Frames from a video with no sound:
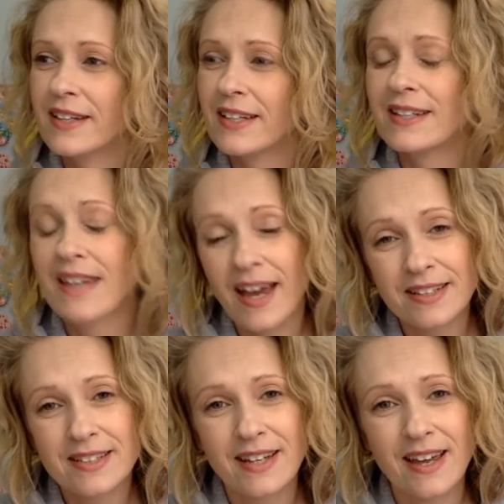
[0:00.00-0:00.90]

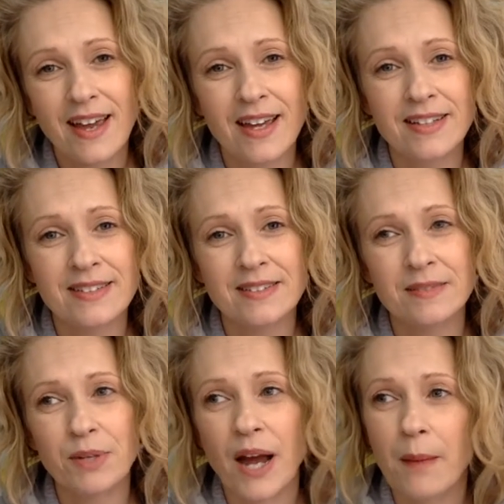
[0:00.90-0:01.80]
connect and
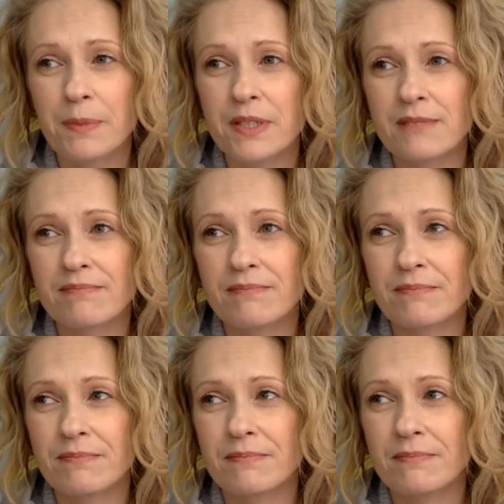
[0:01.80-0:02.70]
perhaps
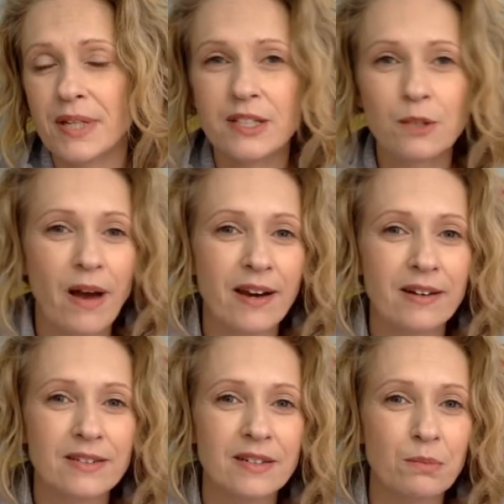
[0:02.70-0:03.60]
be
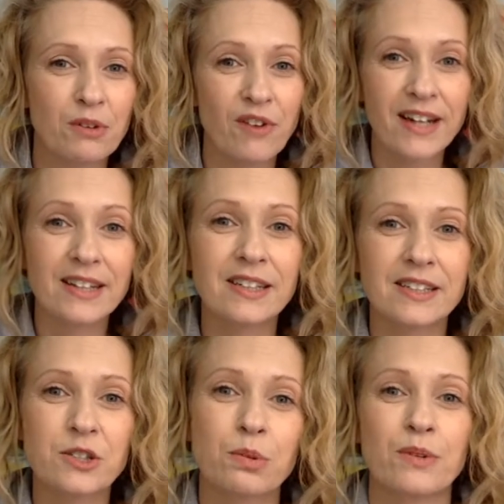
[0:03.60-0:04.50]
inspired and provide a little
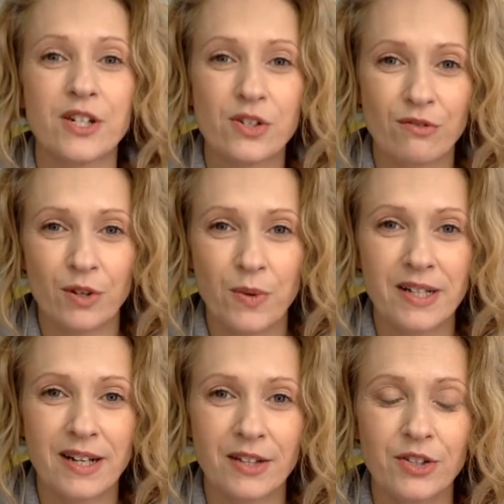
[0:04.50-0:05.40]
inspiration for one
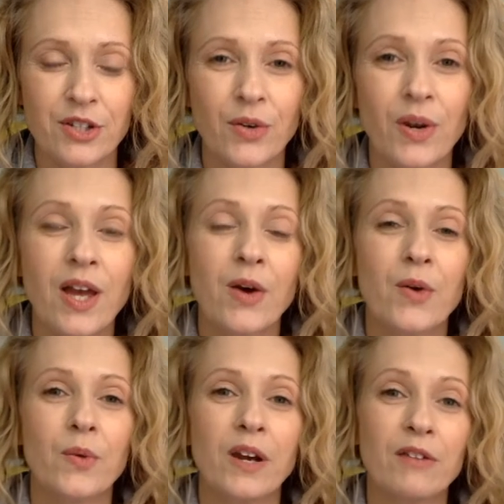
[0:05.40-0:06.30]
another. So
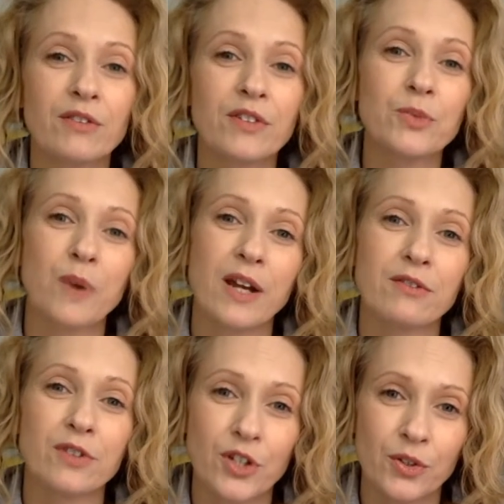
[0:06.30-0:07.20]
whatever feels right
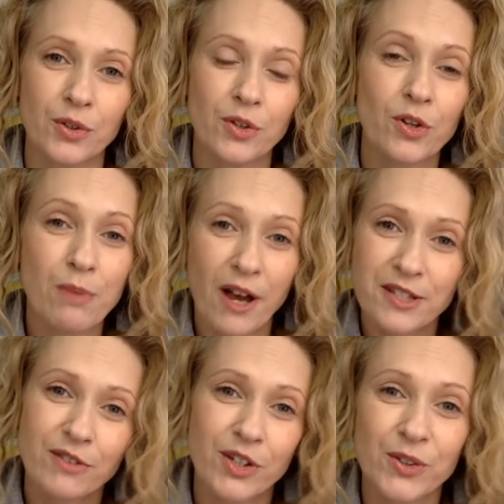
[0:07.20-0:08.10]
for you, you're the boss
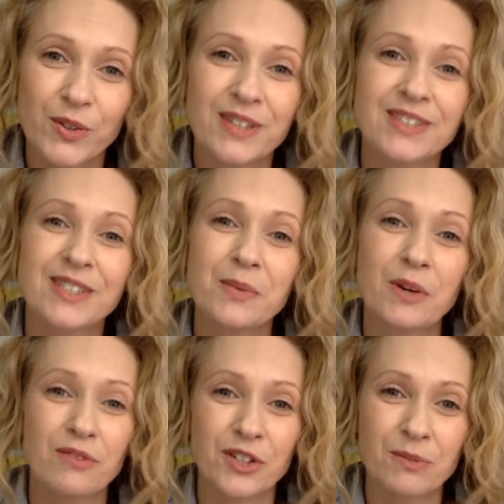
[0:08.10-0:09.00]
of you, do
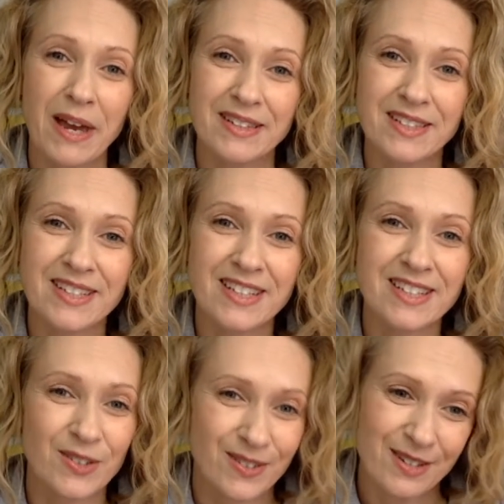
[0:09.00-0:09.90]
what feels best
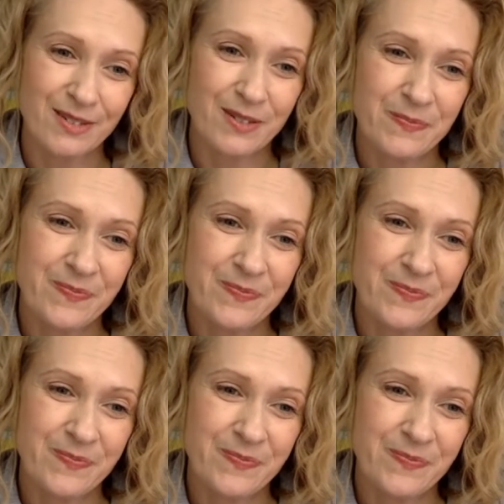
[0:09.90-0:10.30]
to you.